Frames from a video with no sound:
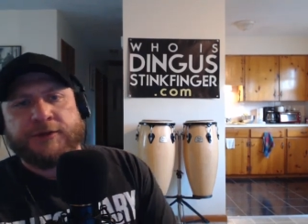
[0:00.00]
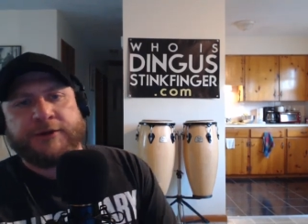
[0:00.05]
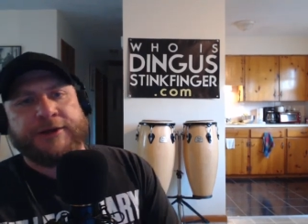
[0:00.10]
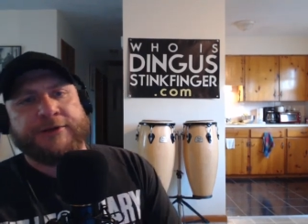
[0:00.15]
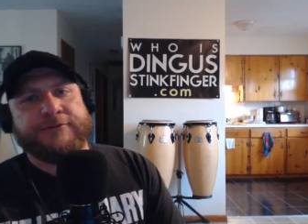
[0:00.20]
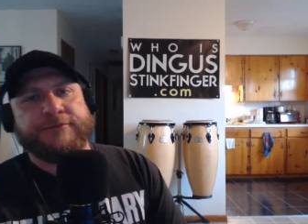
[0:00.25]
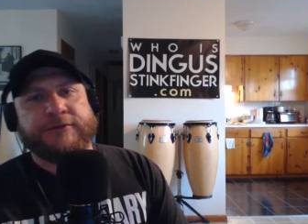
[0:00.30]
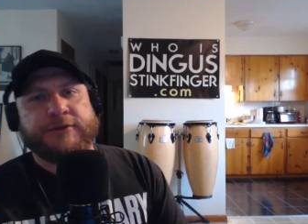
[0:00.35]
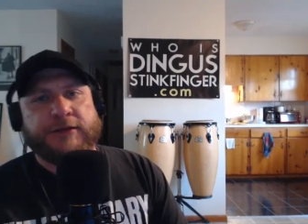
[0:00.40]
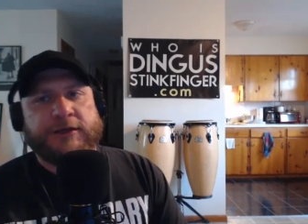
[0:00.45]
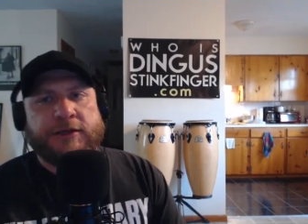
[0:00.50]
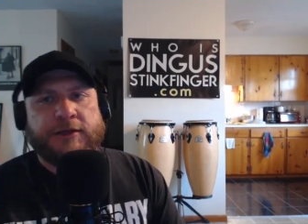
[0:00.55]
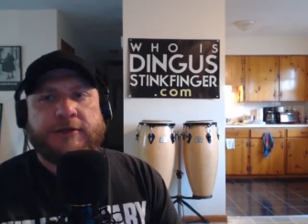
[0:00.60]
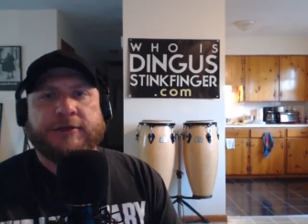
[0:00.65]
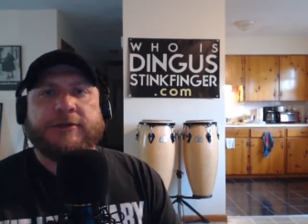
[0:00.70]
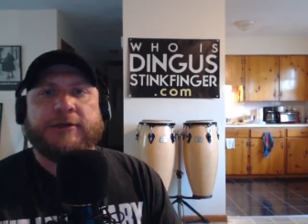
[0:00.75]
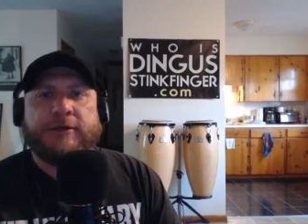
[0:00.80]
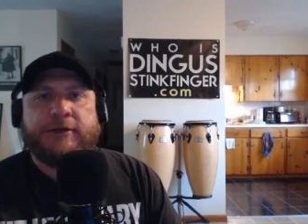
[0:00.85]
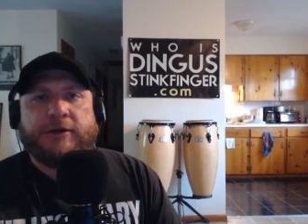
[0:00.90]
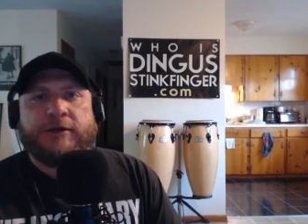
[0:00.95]
definitely
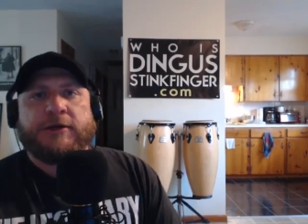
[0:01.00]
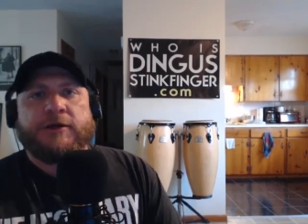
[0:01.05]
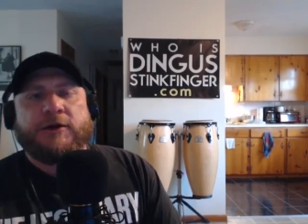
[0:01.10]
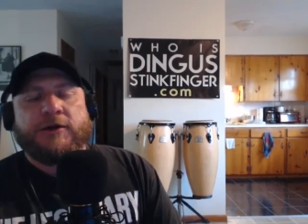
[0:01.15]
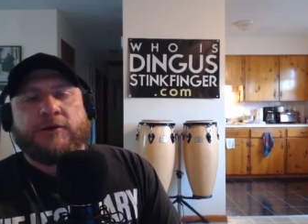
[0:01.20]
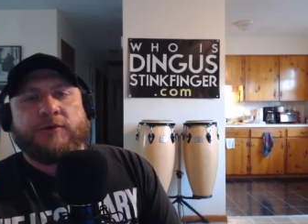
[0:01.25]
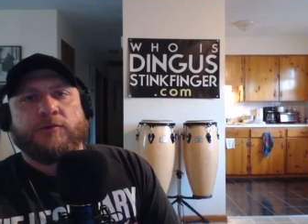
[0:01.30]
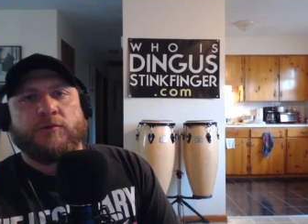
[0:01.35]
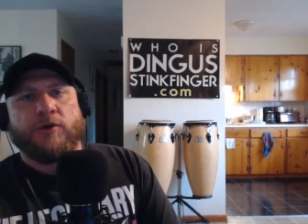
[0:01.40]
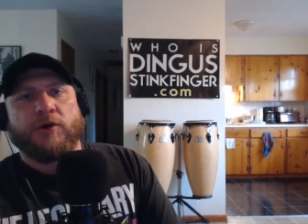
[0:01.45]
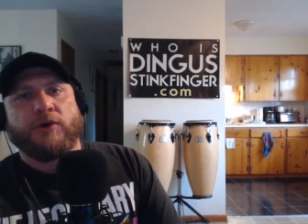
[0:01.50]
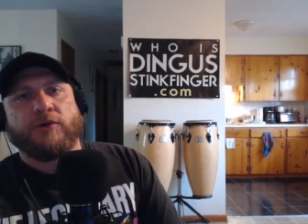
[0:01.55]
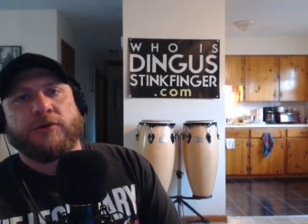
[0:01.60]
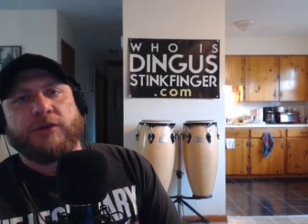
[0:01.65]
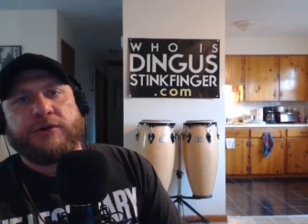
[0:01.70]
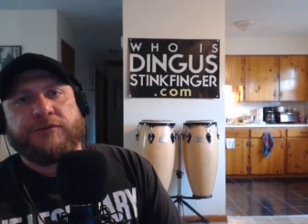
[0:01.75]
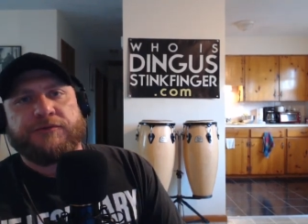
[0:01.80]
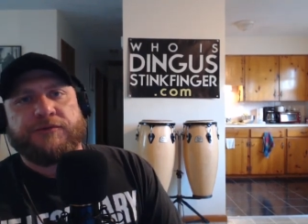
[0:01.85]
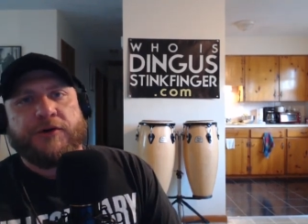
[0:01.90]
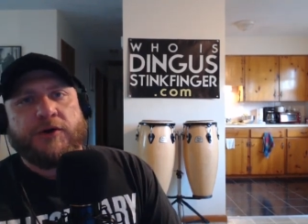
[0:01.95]

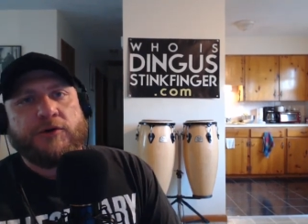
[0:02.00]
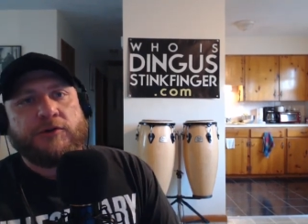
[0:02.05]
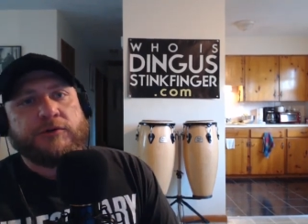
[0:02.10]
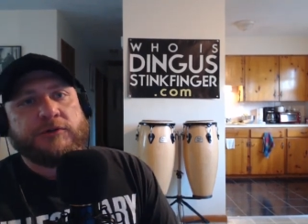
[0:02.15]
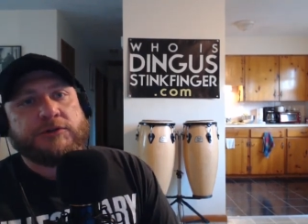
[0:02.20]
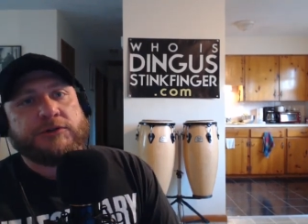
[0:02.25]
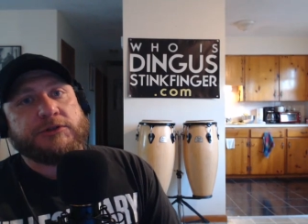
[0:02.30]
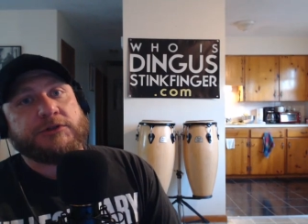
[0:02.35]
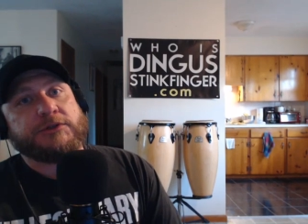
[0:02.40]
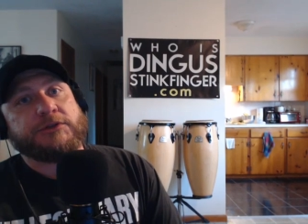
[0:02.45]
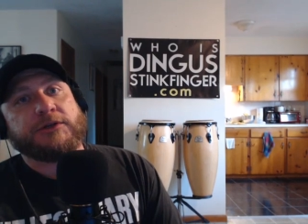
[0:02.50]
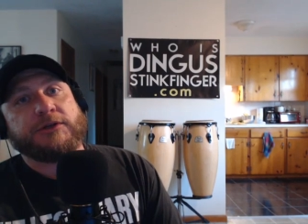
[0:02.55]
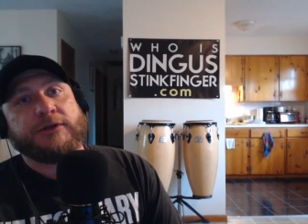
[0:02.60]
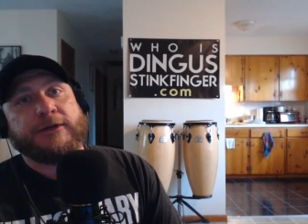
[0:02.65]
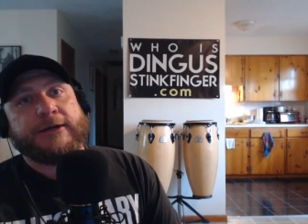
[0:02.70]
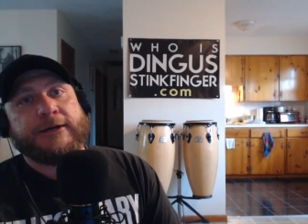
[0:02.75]
worthy folks.